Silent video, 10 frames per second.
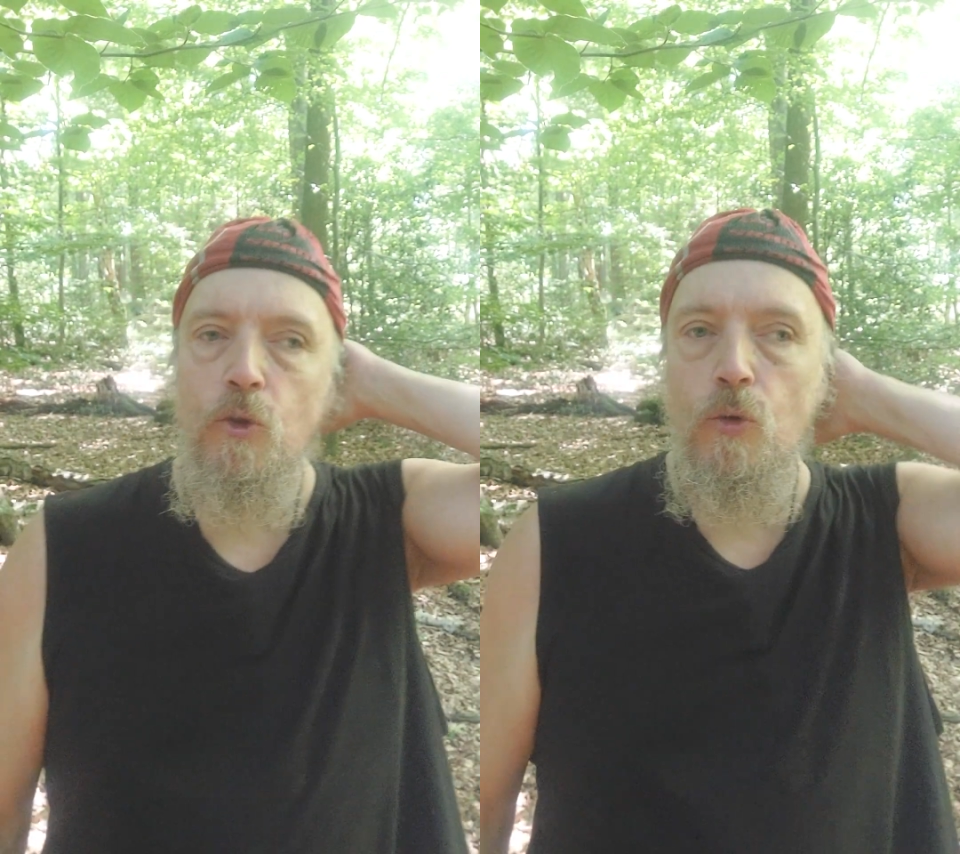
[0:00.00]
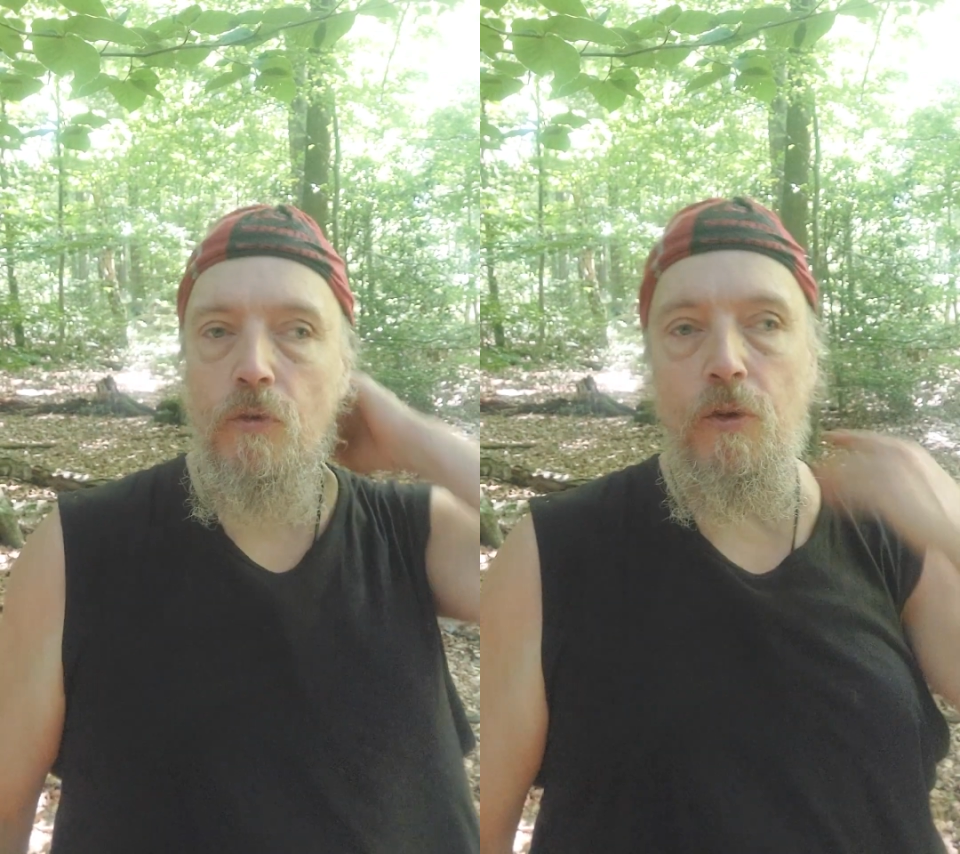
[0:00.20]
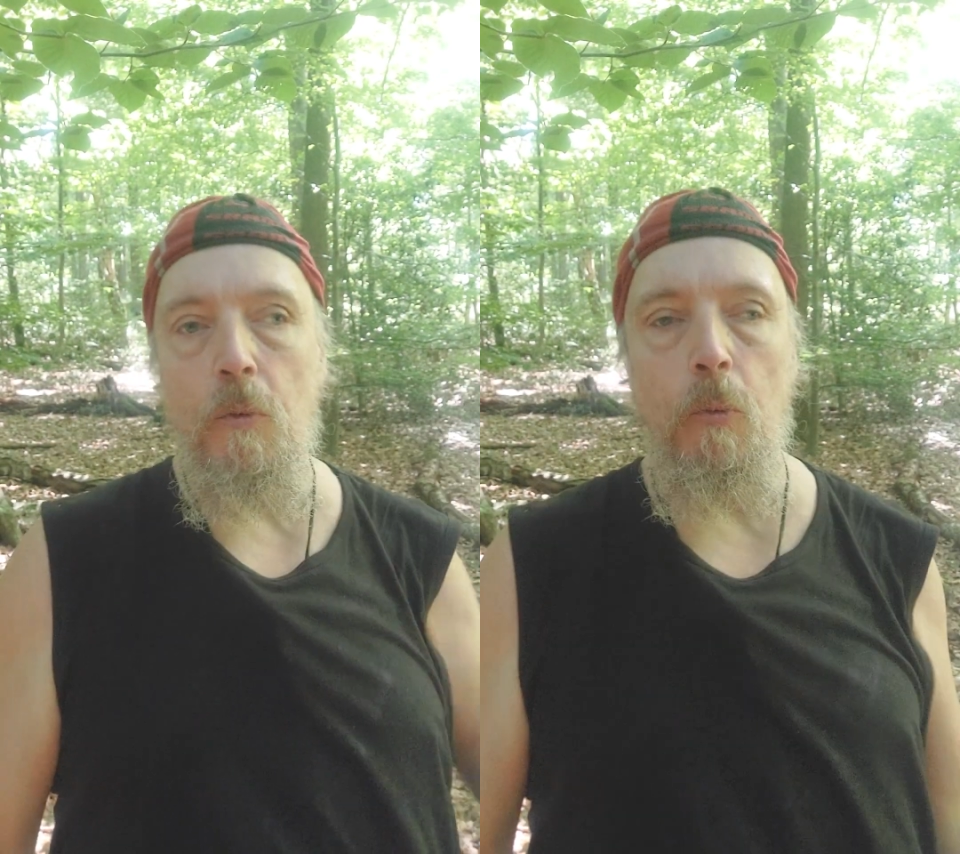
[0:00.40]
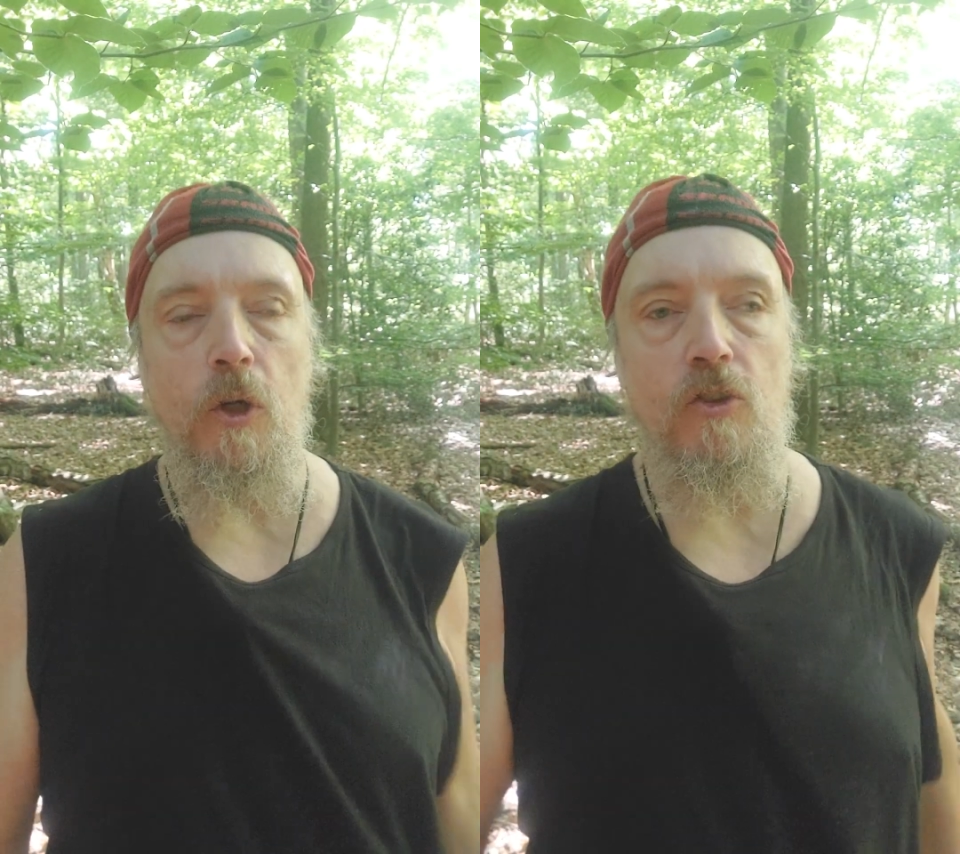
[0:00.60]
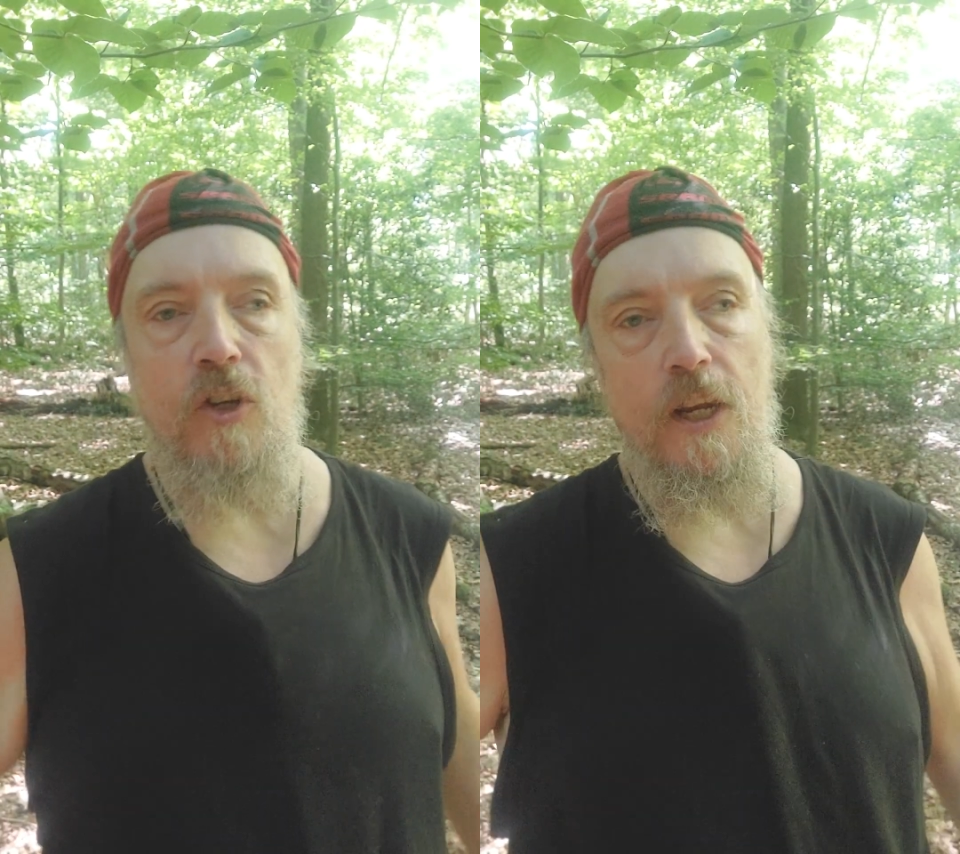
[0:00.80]
to the
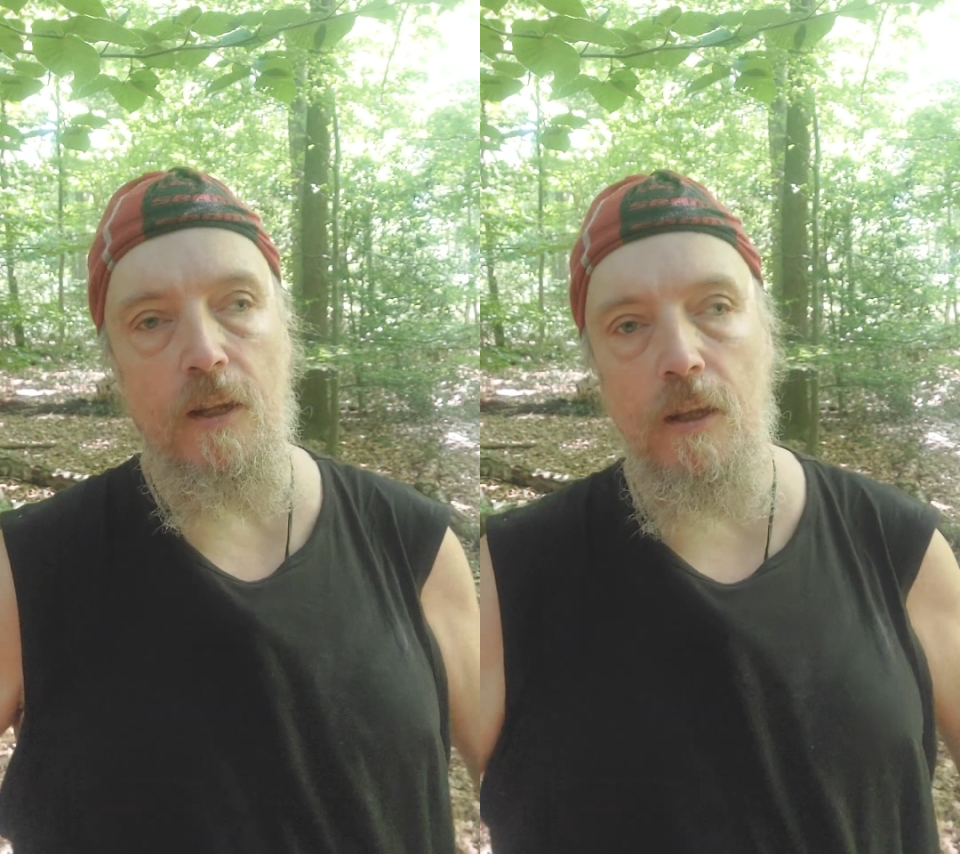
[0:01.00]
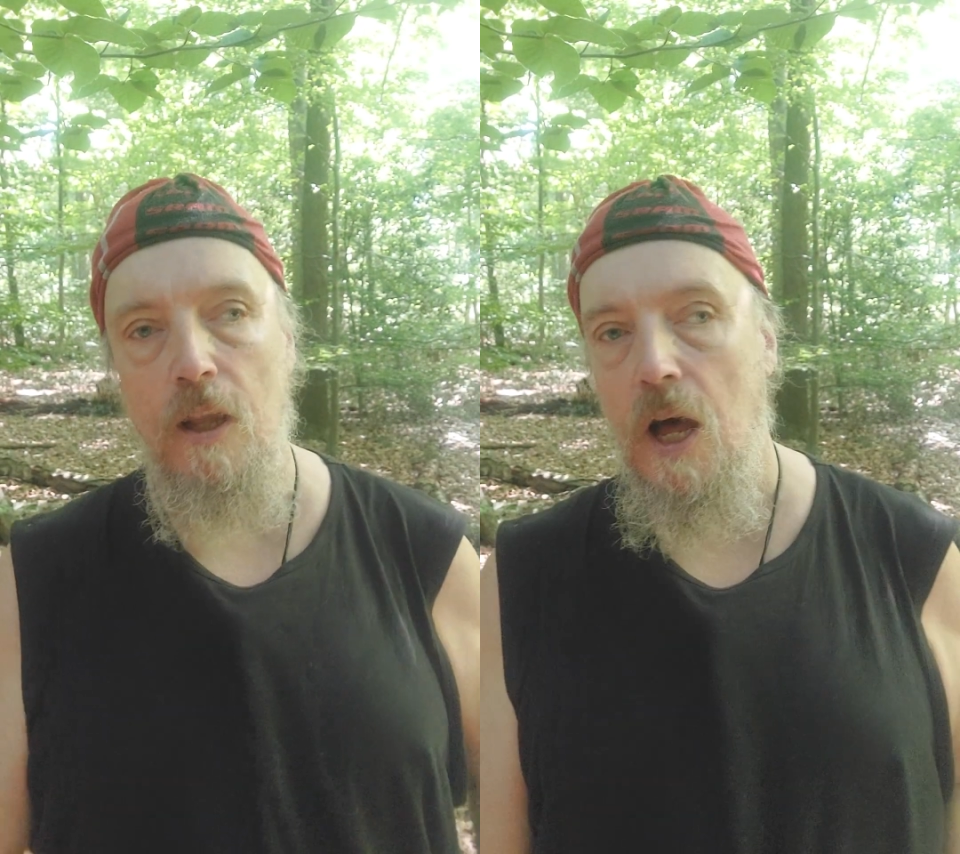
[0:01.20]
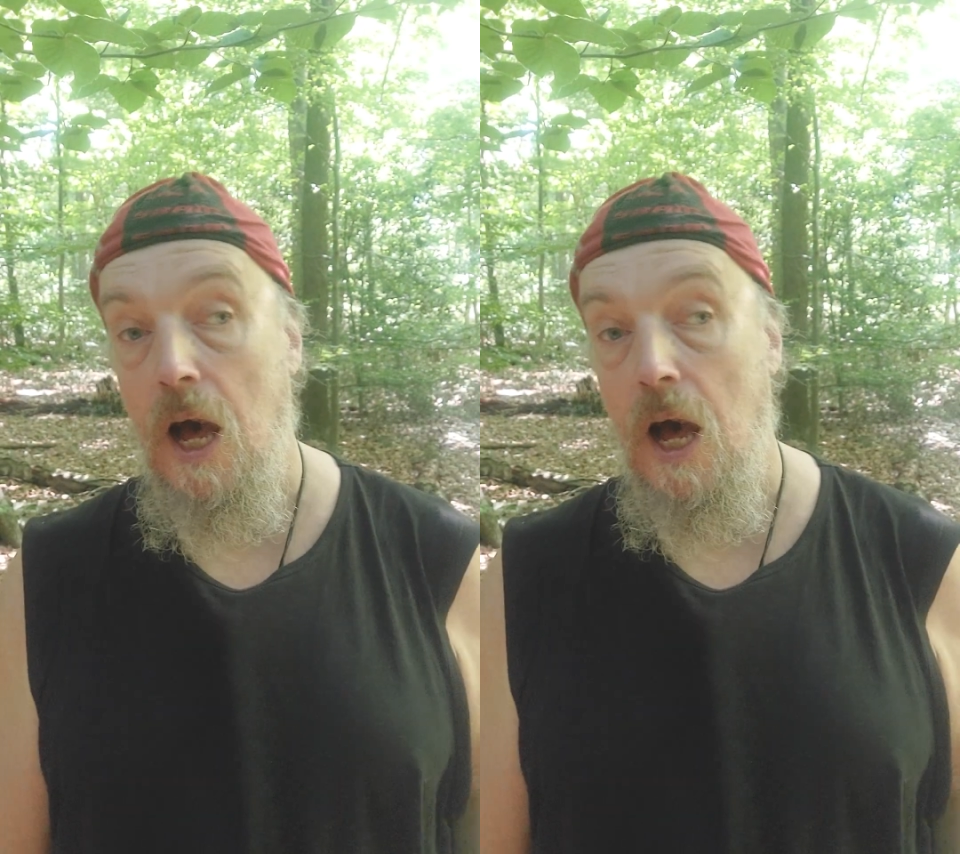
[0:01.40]
Fimmelmuck channel.